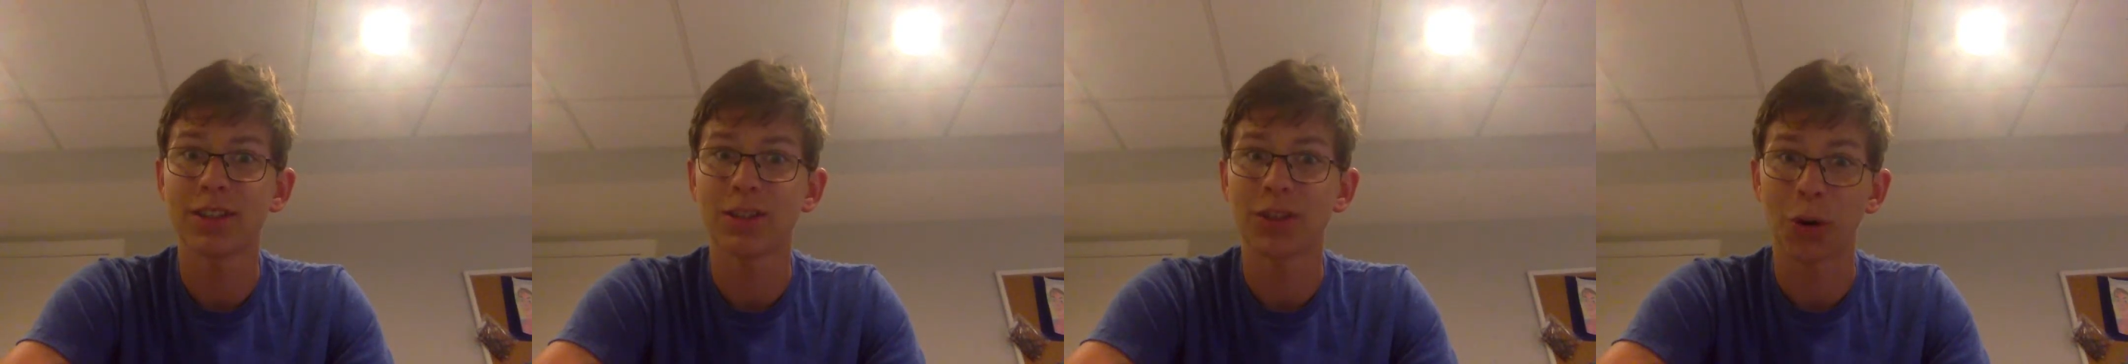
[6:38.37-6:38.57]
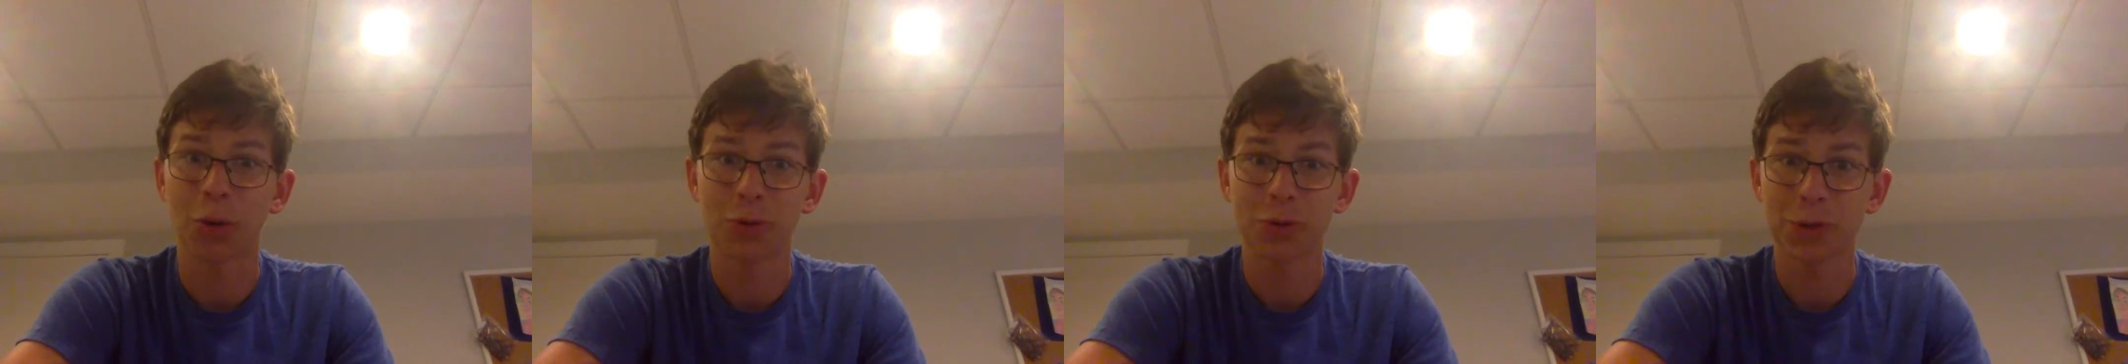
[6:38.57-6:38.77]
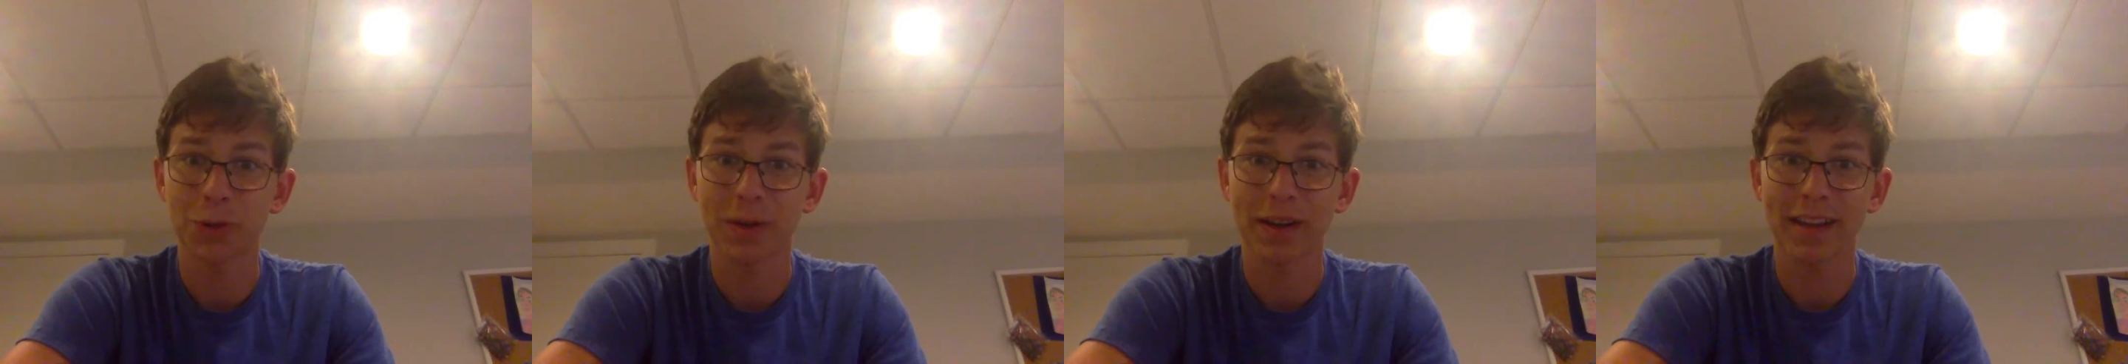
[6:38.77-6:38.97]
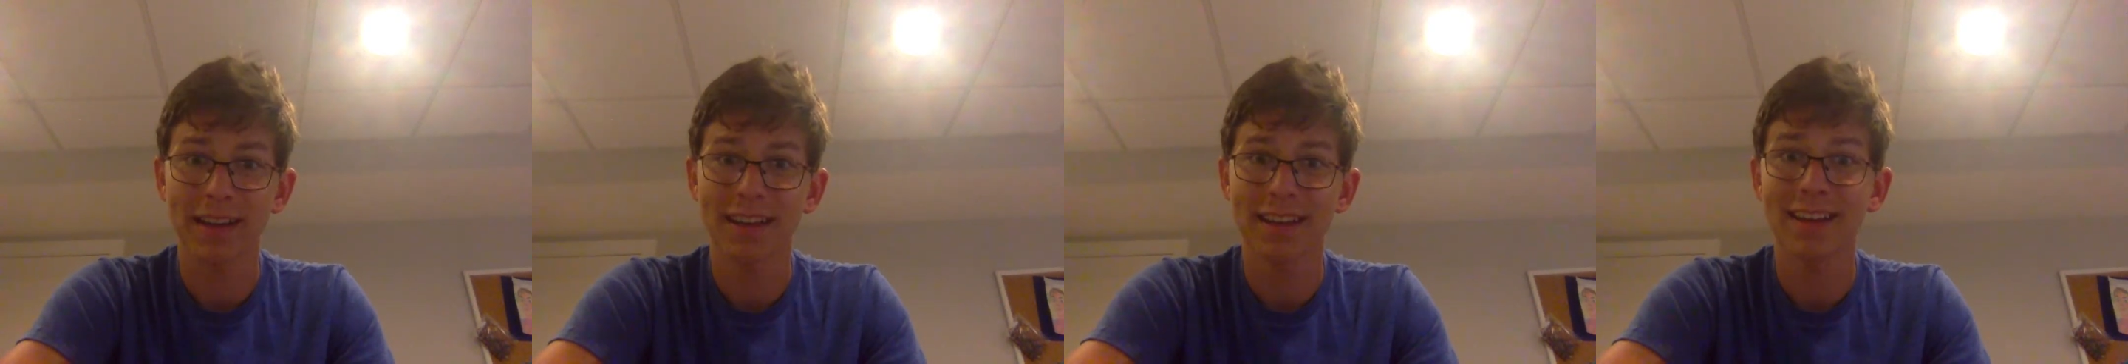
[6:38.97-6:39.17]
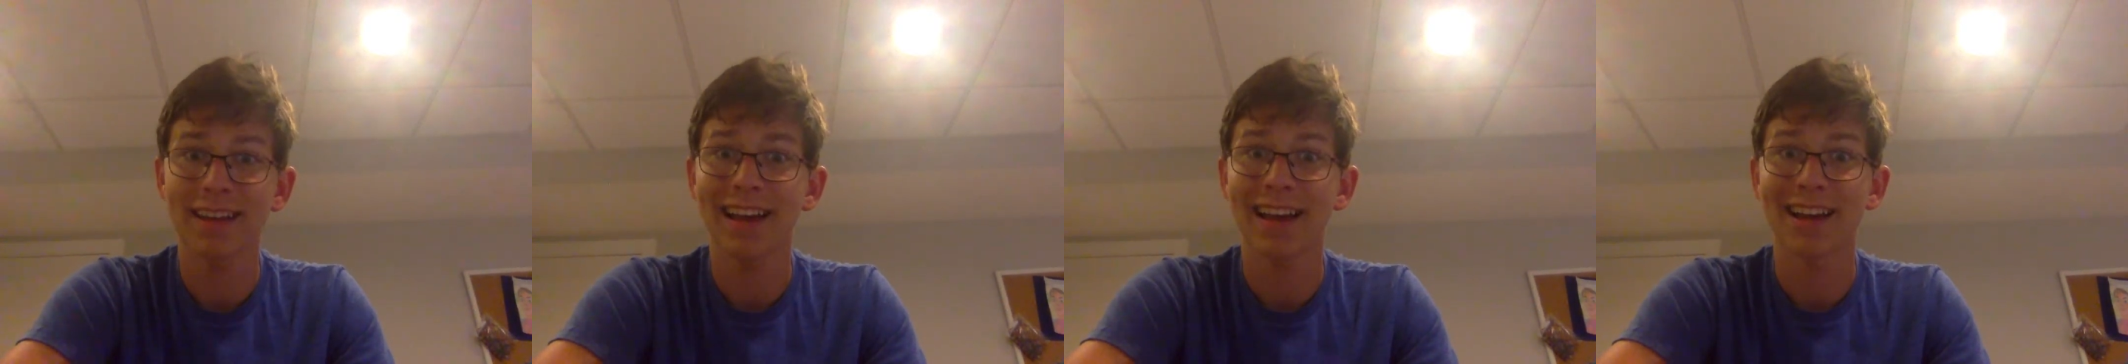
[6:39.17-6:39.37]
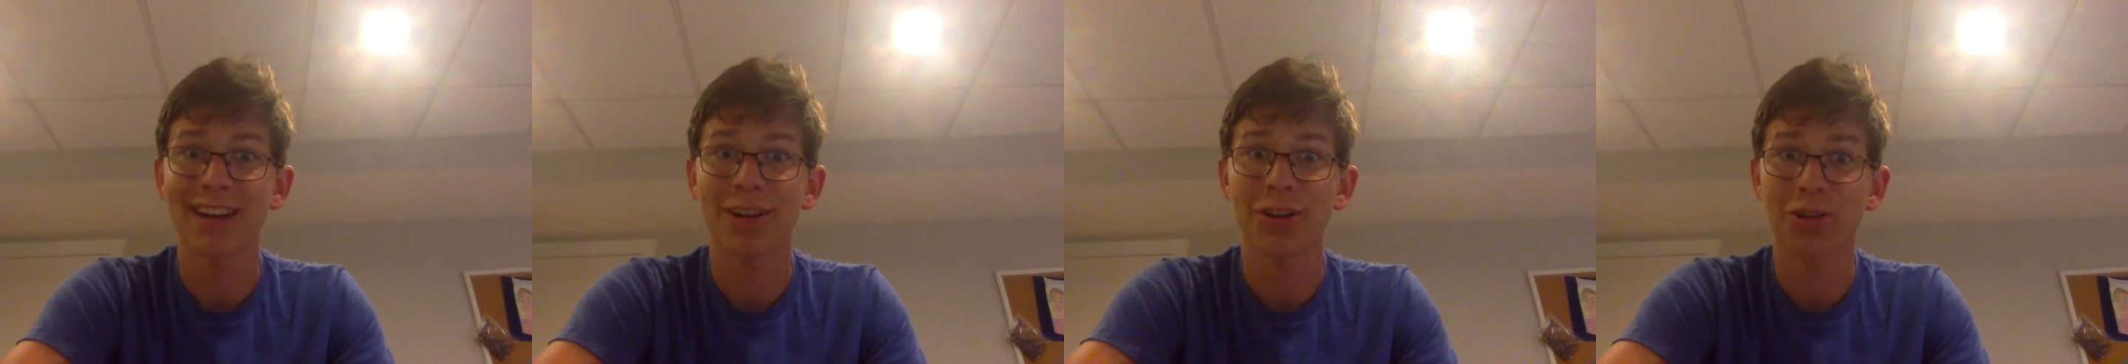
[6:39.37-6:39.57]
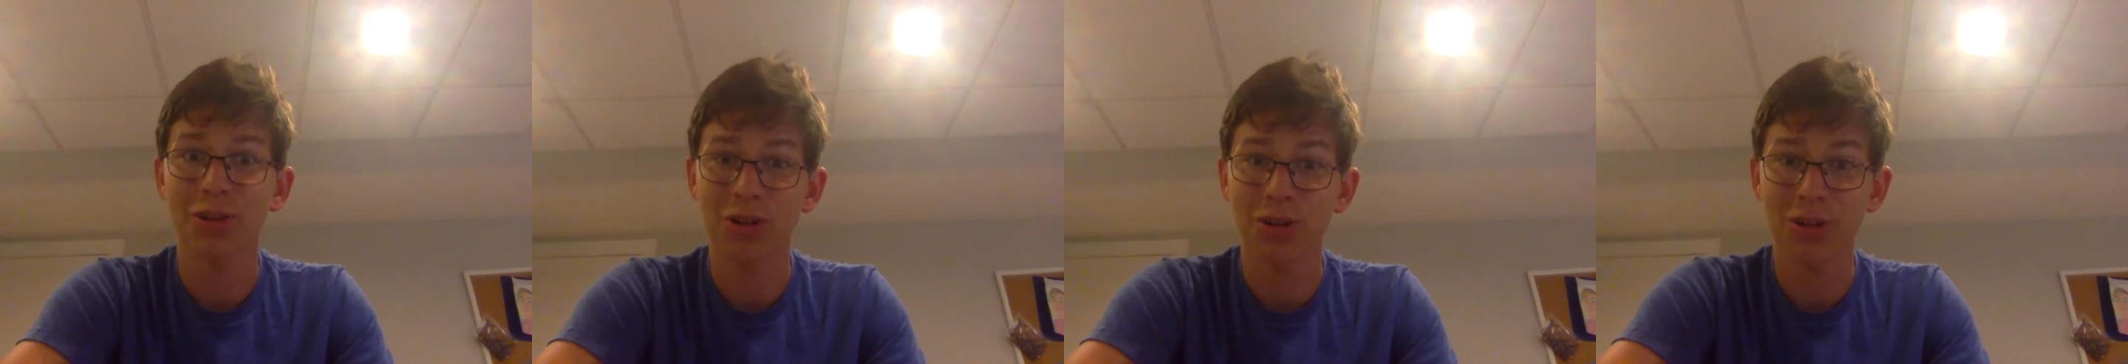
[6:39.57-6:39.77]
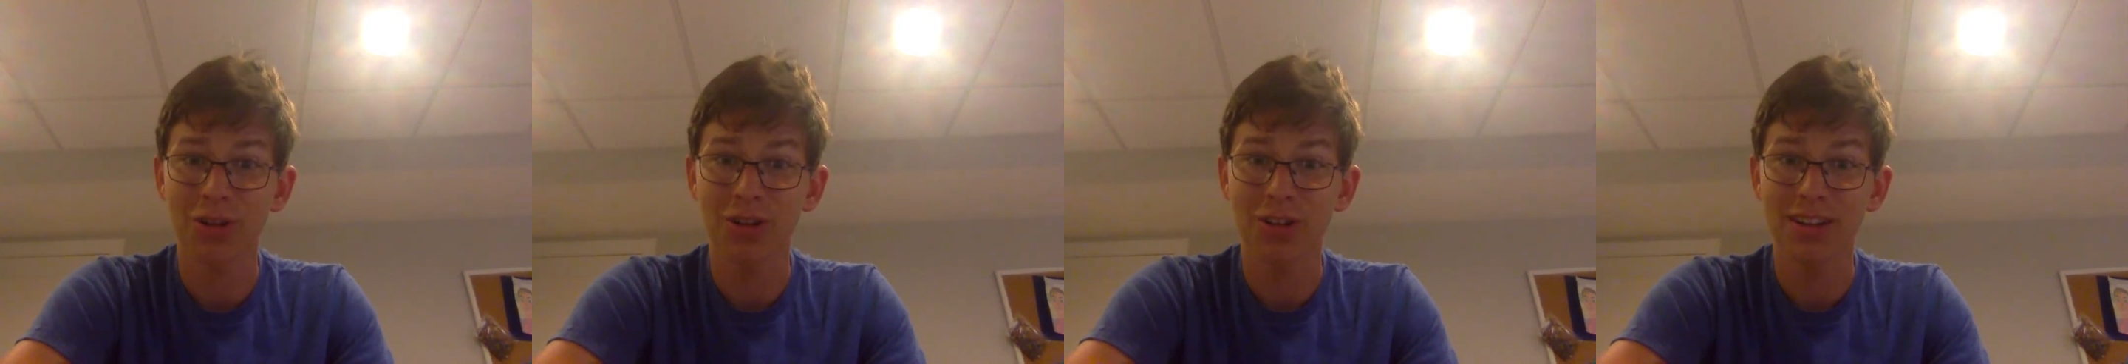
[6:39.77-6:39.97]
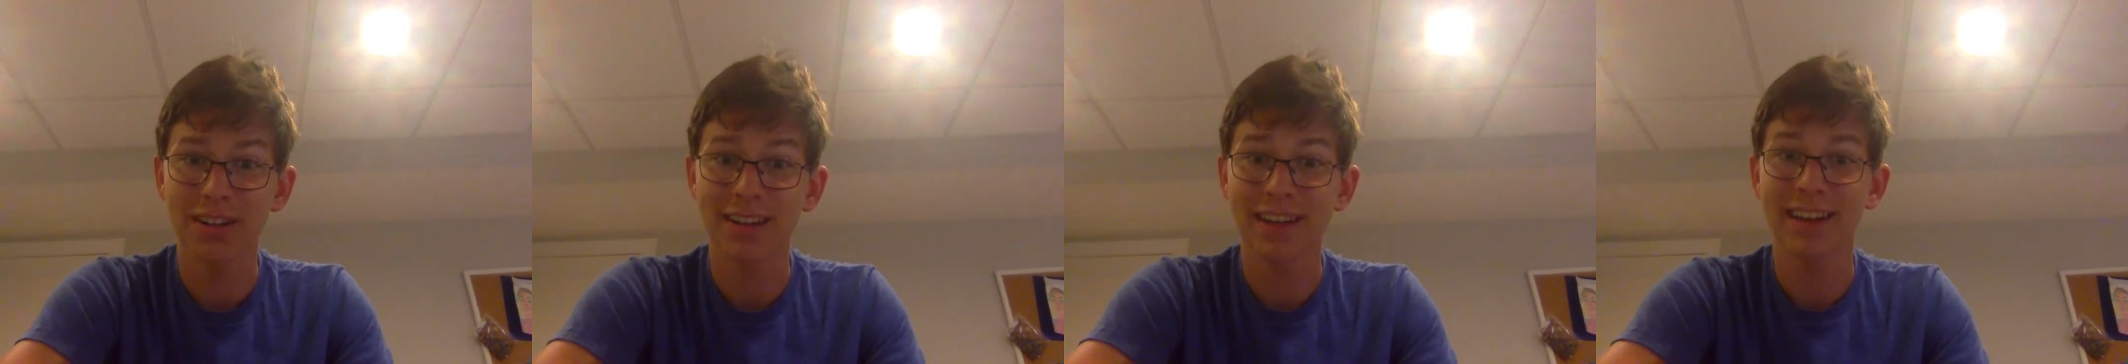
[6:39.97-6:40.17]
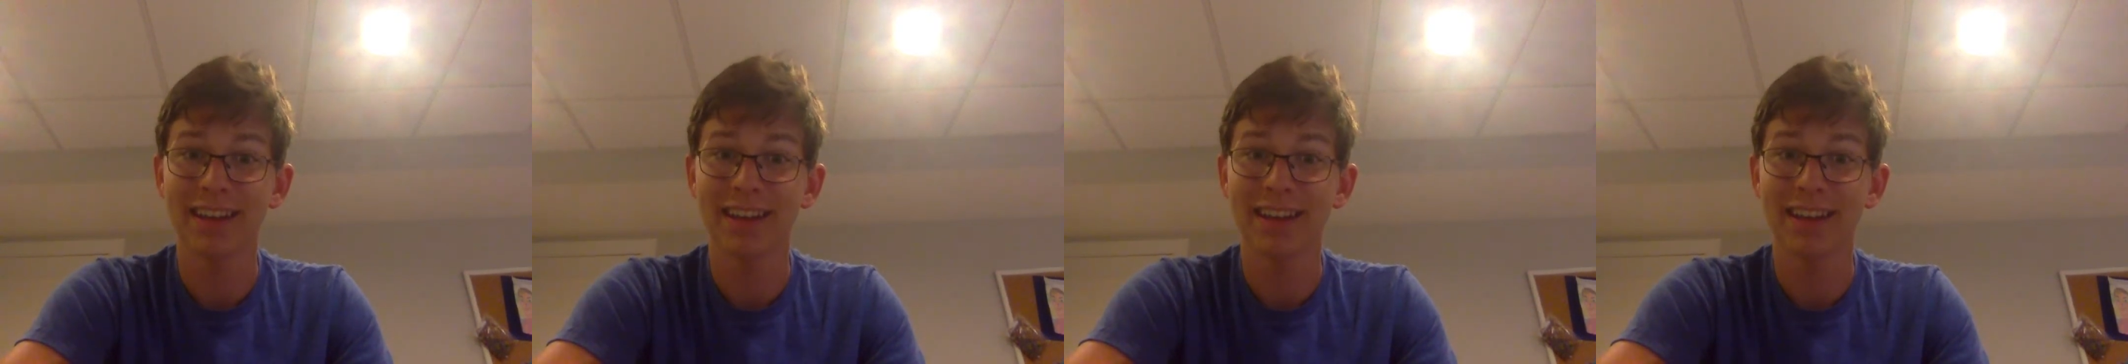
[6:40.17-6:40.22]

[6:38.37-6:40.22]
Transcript: don't drink at all.